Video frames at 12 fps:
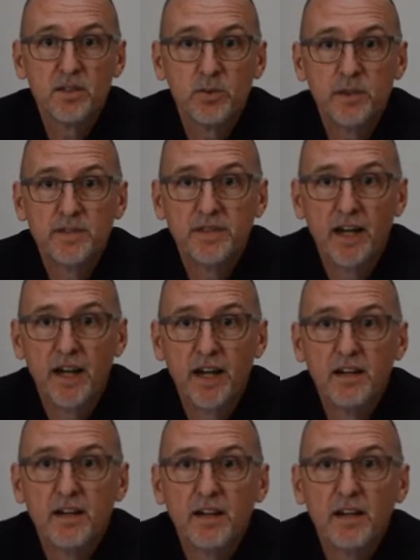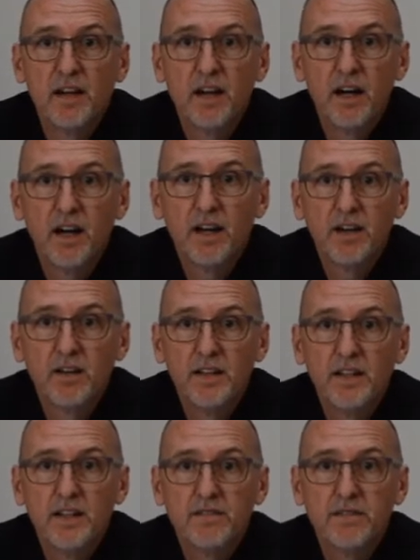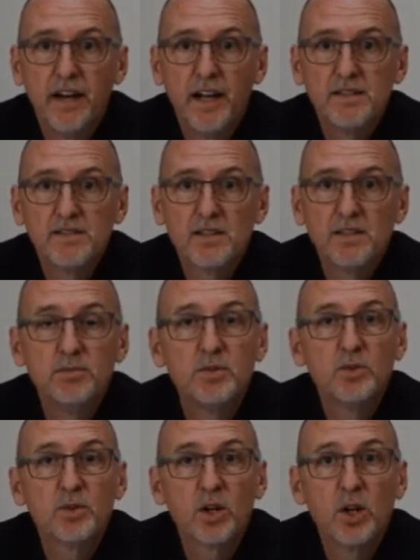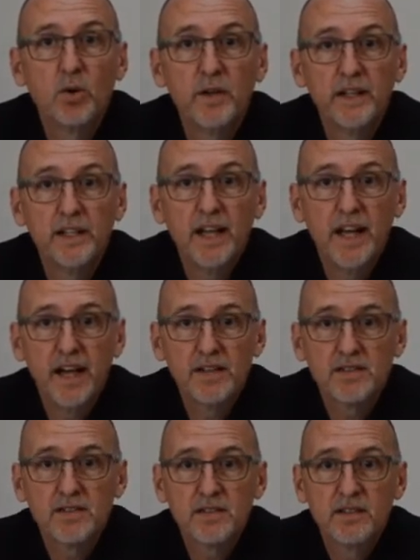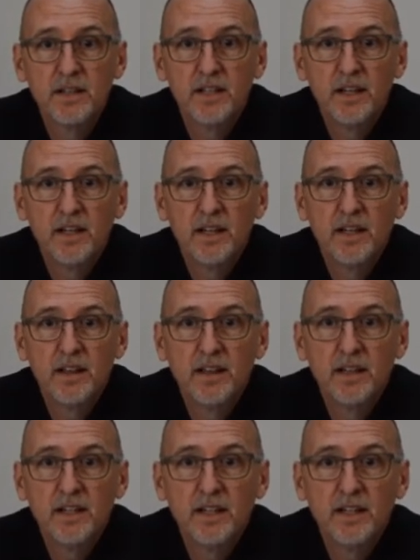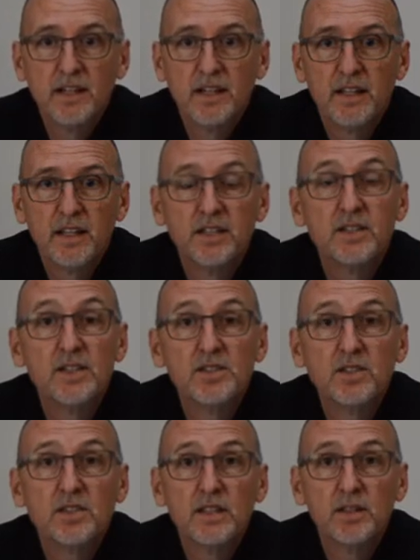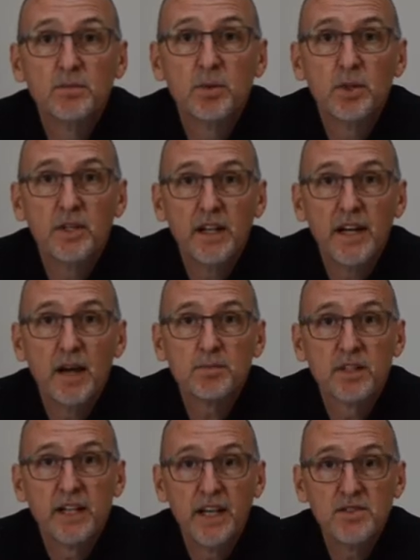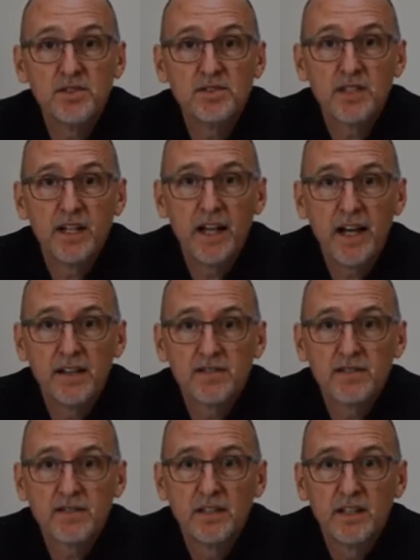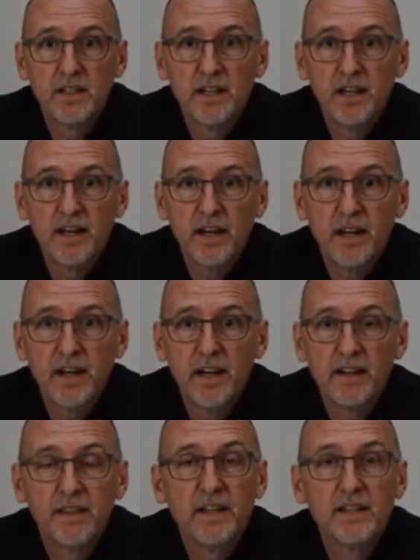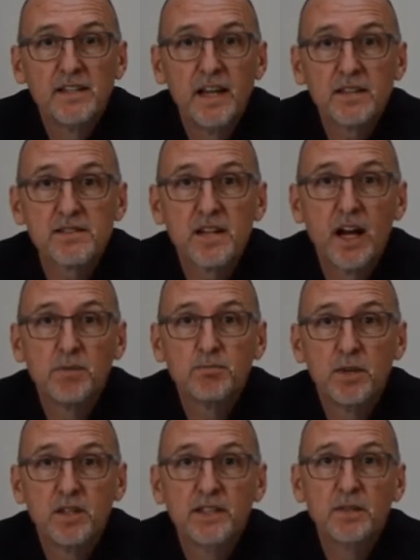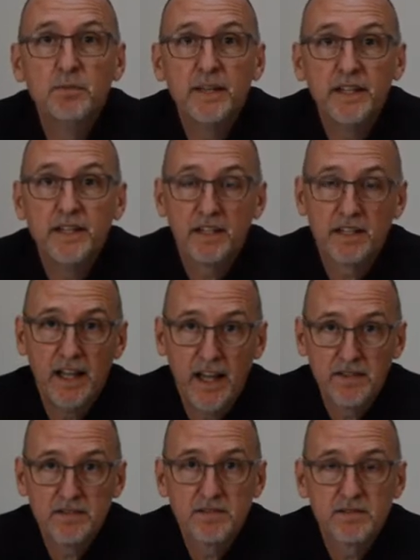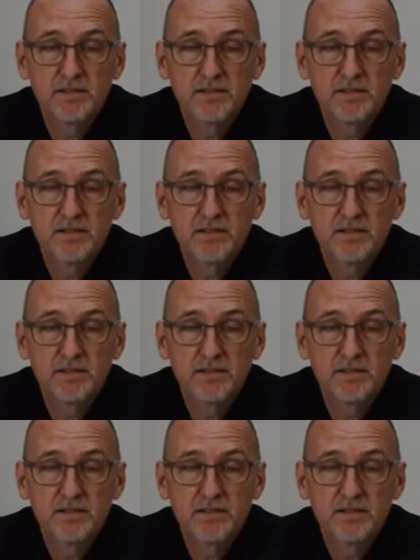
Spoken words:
we've got are the Advanced Computer Coding class, the Digital Input and Applications class, and the Desktop Multimedia class.